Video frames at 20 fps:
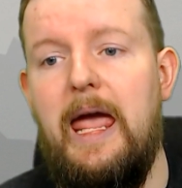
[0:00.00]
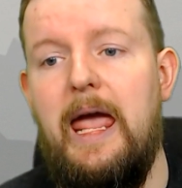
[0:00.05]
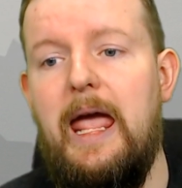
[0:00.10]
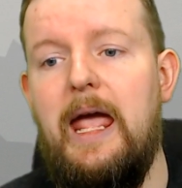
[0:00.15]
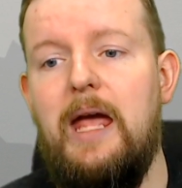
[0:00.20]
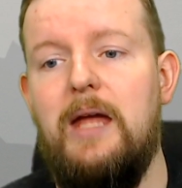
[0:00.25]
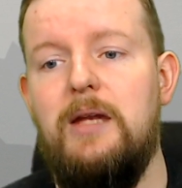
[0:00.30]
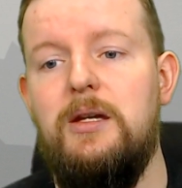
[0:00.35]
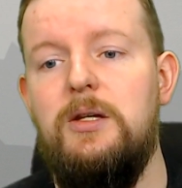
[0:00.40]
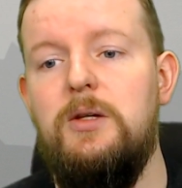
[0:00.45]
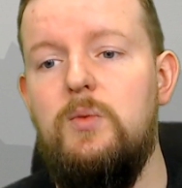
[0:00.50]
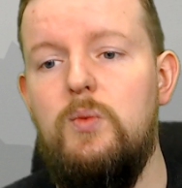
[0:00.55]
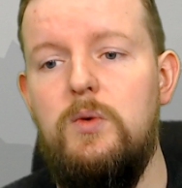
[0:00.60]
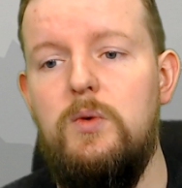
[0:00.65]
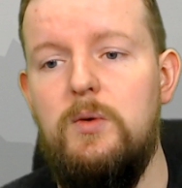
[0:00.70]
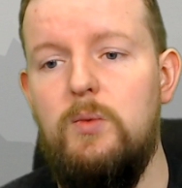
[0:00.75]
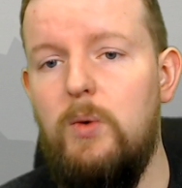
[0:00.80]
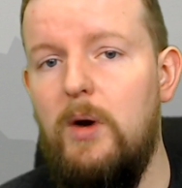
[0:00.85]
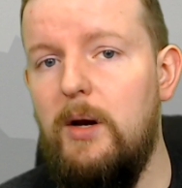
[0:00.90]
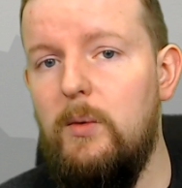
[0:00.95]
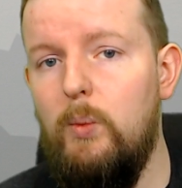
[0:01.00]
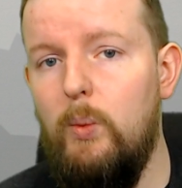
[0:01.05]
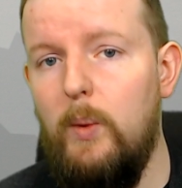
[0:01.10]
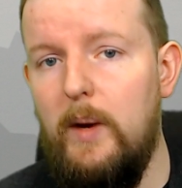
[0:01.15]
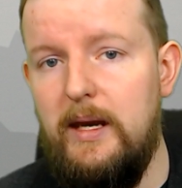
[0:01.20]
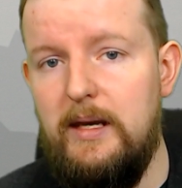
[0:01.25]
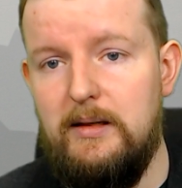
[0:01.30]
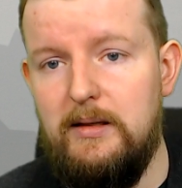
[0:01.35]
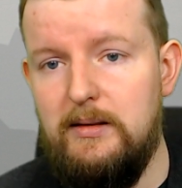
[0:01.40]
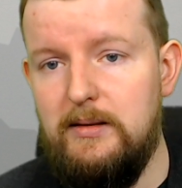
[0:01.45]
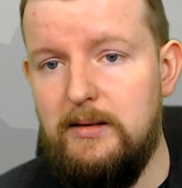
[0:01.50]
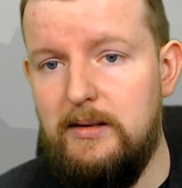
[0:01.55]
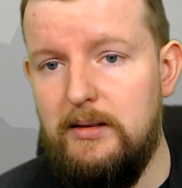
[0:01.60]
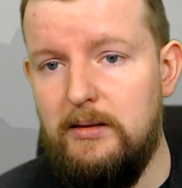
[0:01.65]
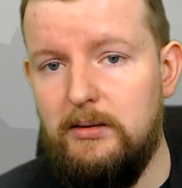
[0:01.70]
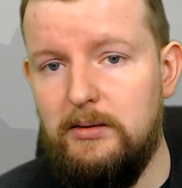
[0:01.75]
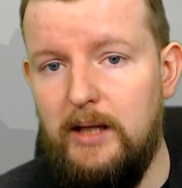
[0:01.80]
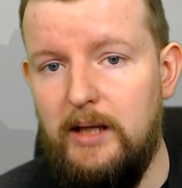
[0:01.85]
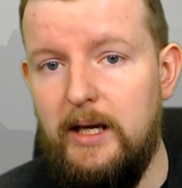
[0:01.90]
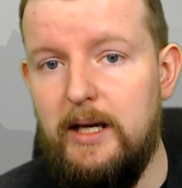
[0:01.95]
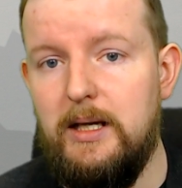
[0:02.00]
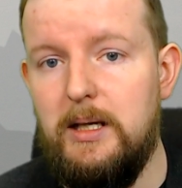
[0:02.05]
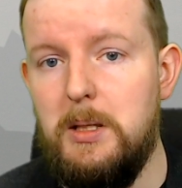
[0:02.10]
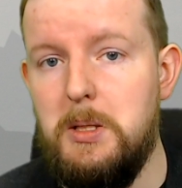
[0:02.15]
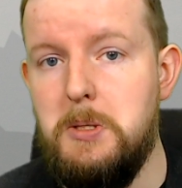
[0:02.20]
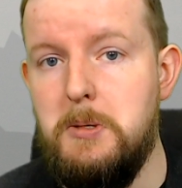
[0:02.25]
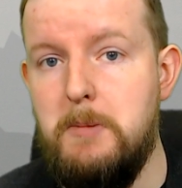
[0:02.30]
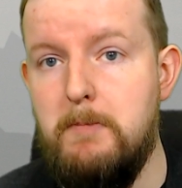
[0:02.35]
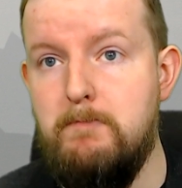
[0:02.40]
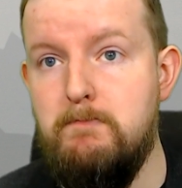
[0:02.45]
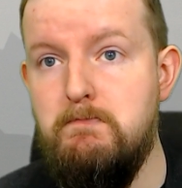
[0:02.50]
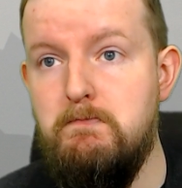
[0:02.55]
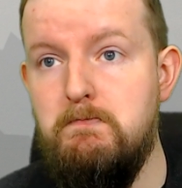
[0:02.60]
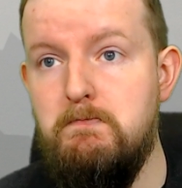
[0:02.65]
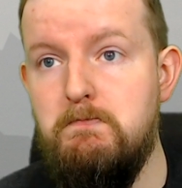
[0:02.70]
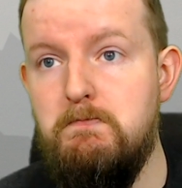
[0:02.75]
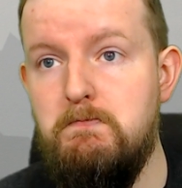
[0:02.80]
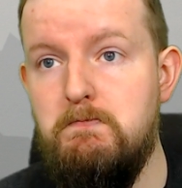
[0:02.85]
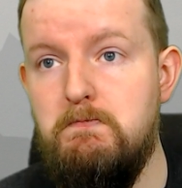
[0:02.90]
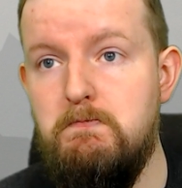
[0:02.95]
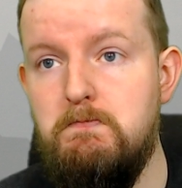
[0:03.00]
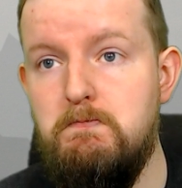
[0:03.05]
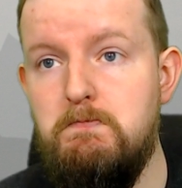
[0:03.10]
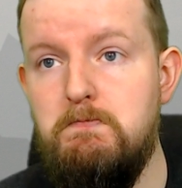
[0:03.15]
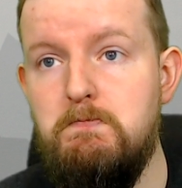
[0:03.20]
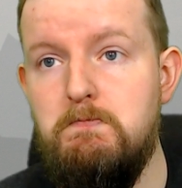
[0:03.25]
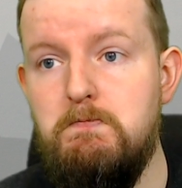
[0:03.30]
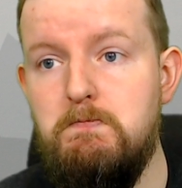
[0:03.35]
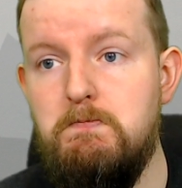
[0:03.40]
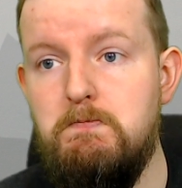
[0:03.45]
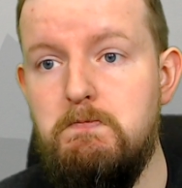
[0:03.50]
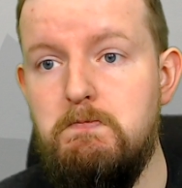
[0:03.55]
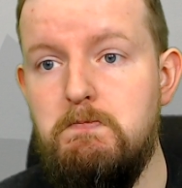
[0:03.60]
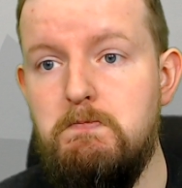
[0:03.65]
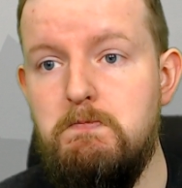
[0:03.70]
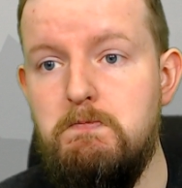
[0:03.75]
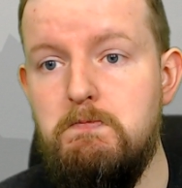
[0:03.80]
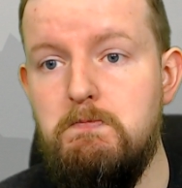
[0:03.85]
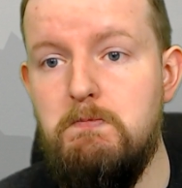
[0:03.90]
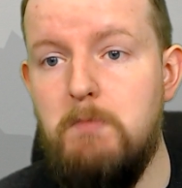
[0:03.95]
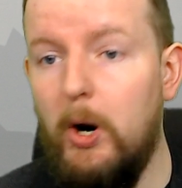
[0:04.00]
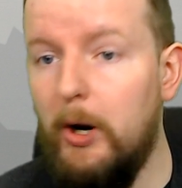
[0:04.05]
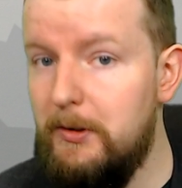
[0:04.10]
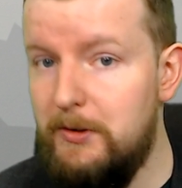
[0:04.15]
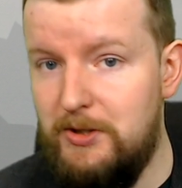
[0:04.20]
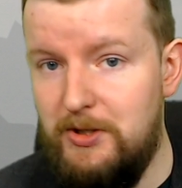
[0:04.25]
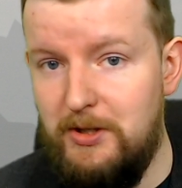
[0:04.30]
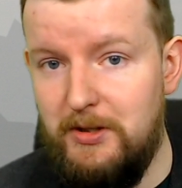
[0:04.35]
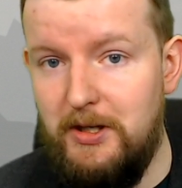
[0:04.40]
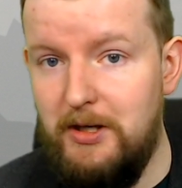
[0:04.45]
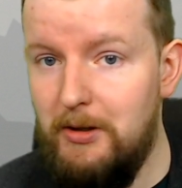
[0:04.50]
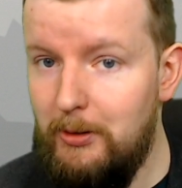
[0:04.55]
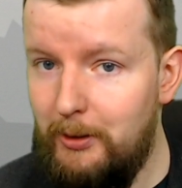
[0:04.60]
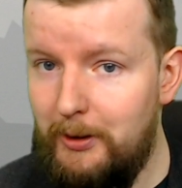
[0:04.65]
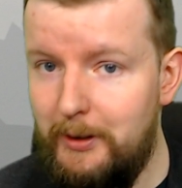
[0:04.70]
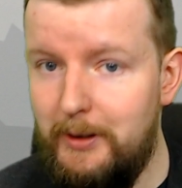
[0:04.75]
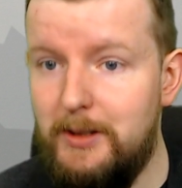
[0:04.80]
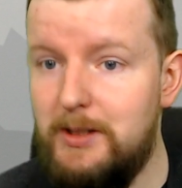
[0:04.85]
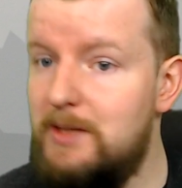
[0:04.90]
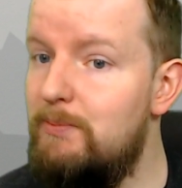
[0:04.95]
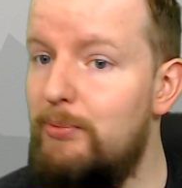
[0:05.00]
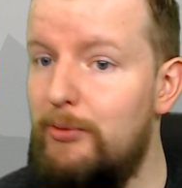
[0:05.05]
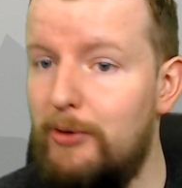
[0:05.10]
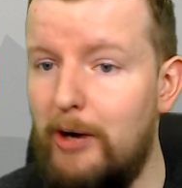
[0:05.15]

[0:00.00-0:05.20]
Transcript: and you would want to wait until like March at the earliest,